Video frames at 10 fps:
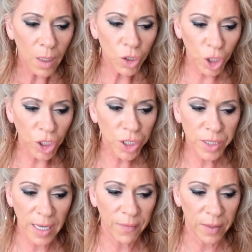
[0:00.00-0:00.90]
Judges
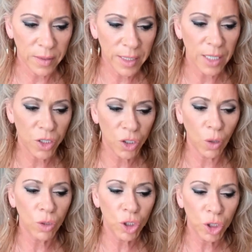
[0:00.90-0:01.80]
7 says,
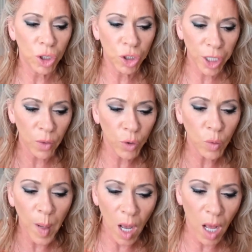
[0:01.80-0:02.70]
so
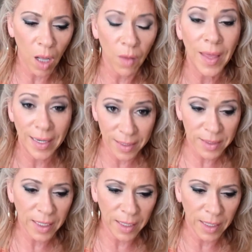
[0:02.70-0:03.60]
Jerubbaal, that is
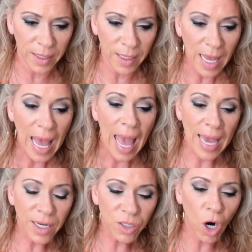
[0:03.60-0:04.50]
Gideon,
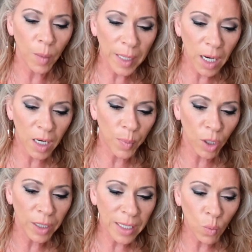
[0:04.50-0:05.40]
and his army got up
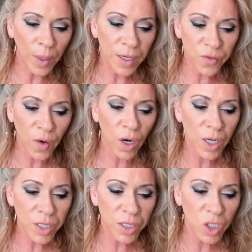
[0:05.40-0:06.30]
early and went as far as the